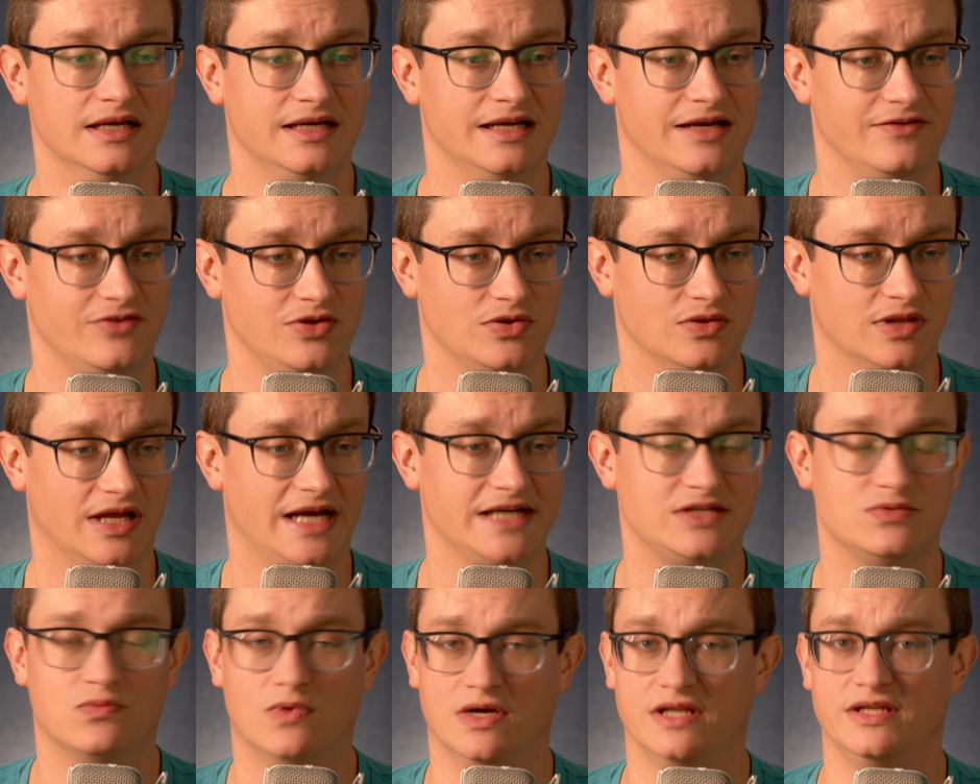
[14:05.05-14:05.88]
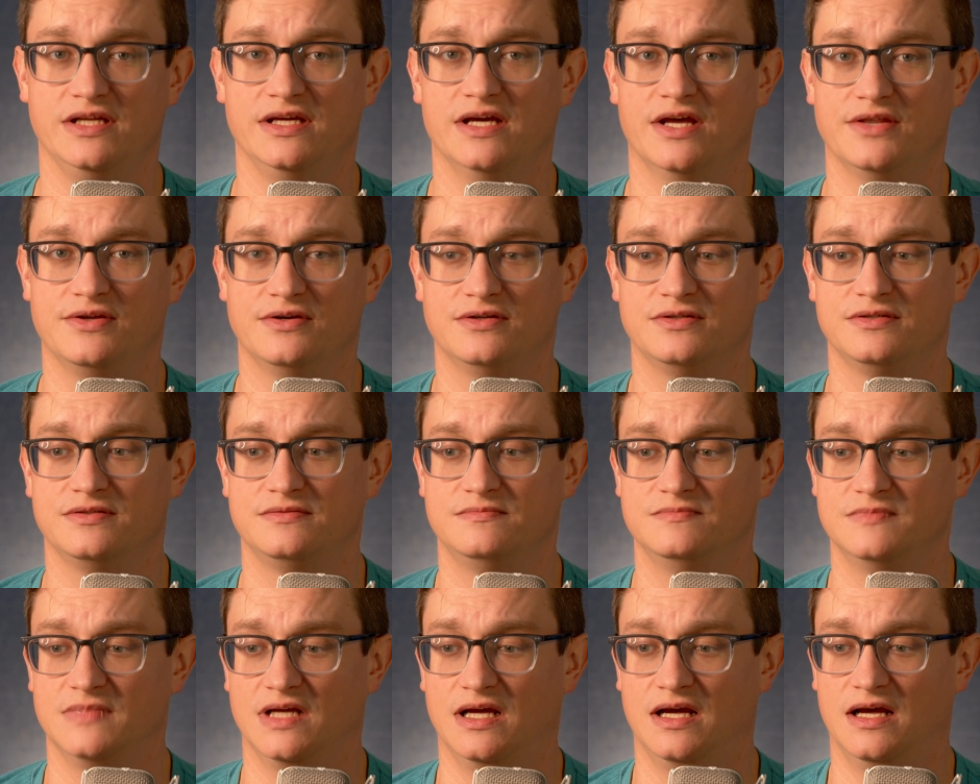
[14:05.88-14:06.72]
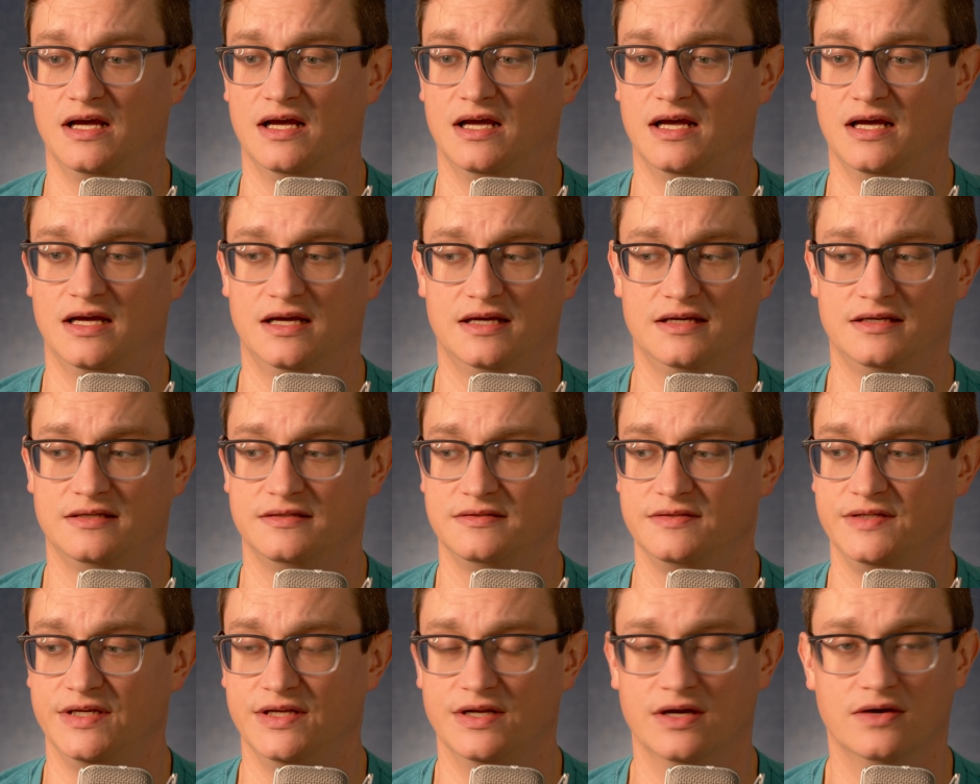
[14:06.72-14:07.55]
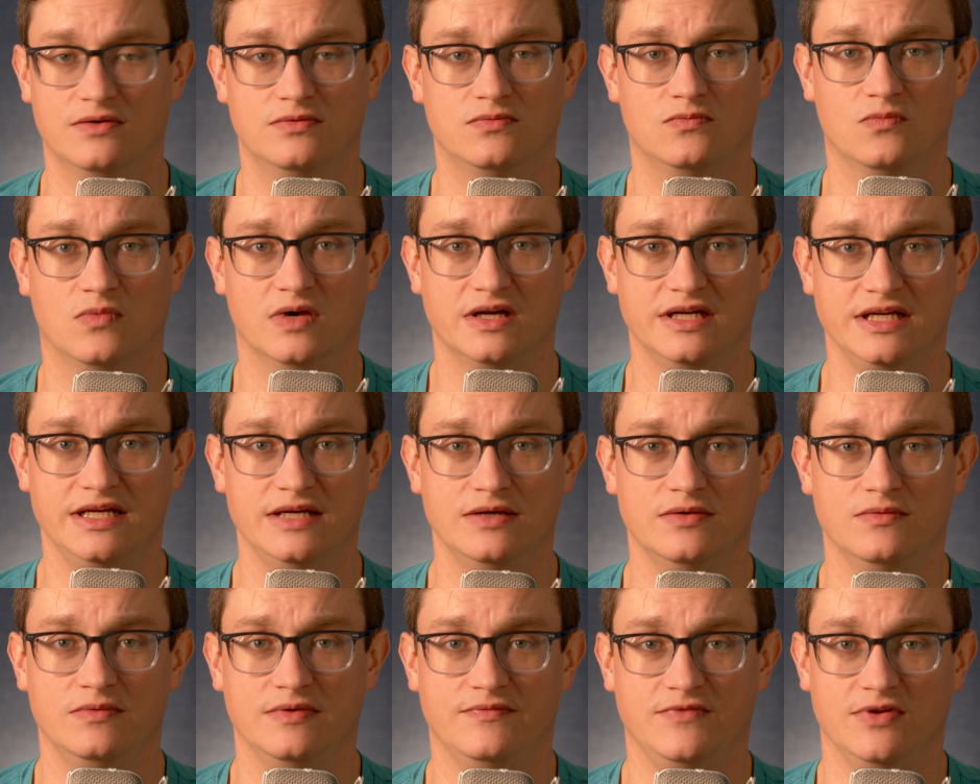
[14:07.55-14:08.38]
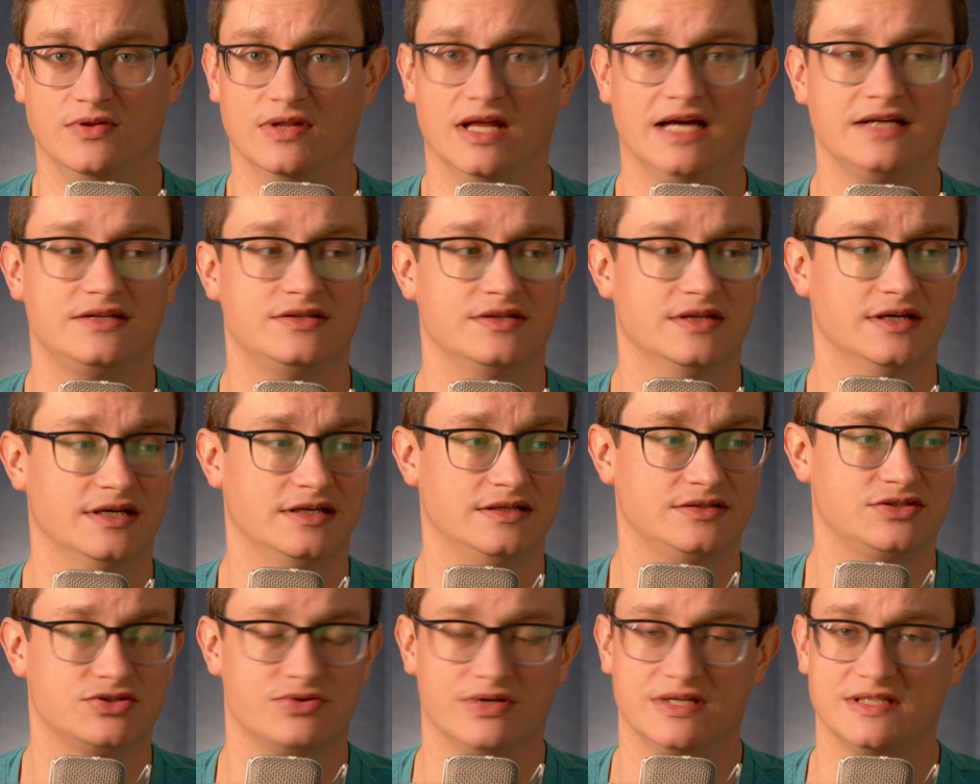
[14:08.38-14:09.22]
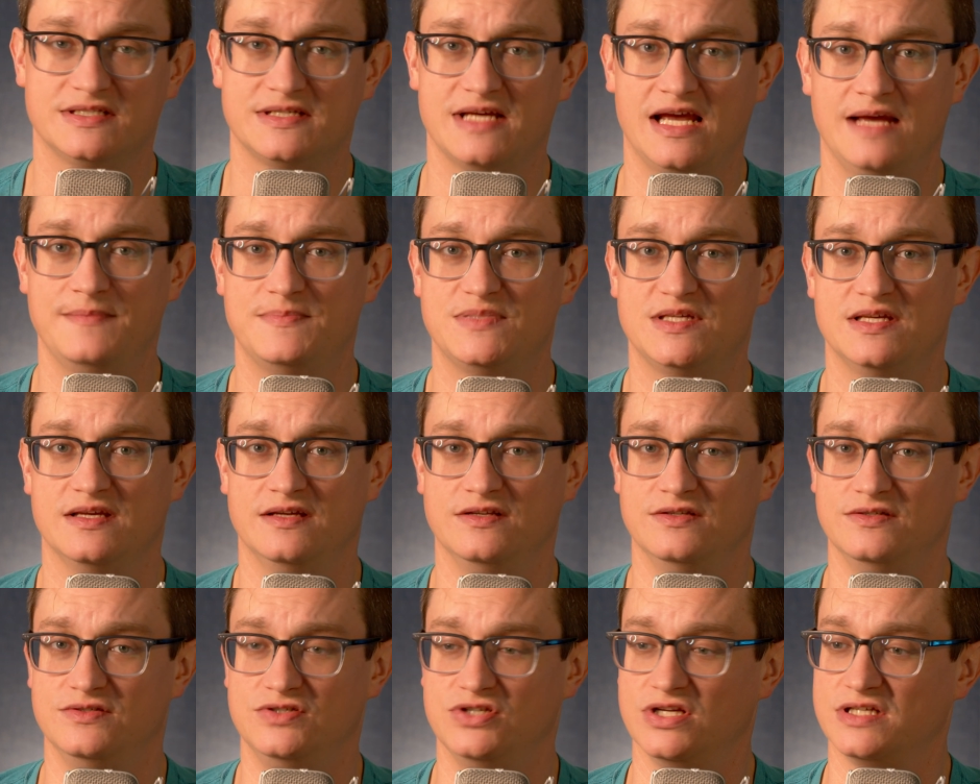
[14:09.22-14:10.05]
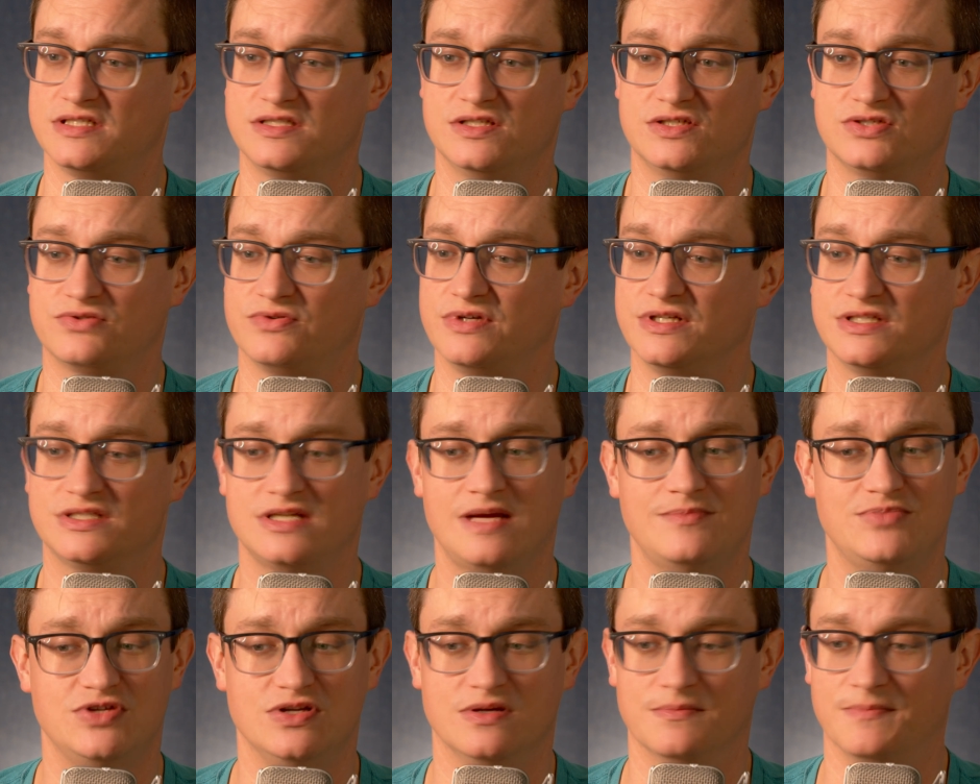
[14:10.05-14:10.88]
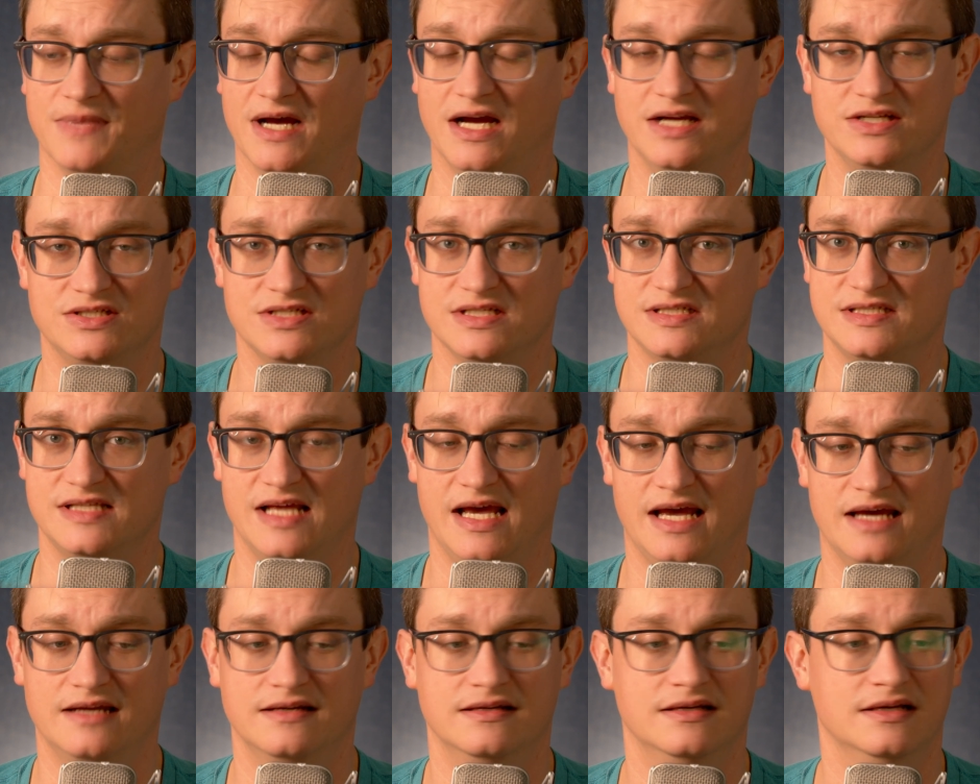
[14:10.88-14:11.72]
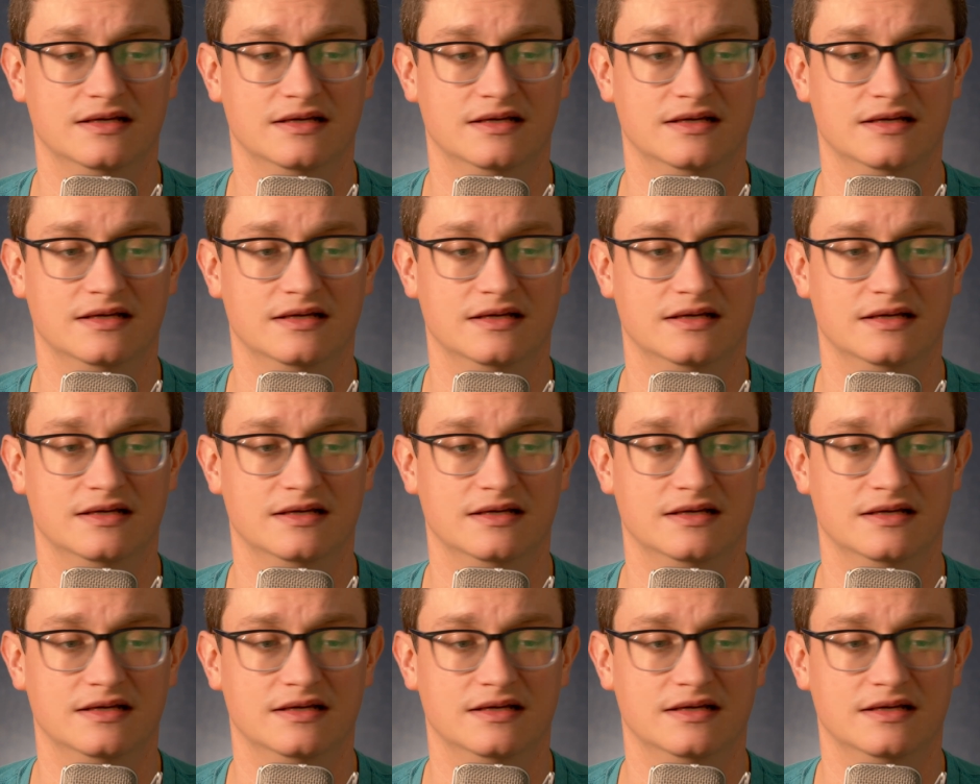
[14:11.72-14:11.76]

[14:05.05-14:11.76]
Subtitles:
If you liked one of the other, if you liked the Stringscapes and just the Stringscapes, you can buy just that.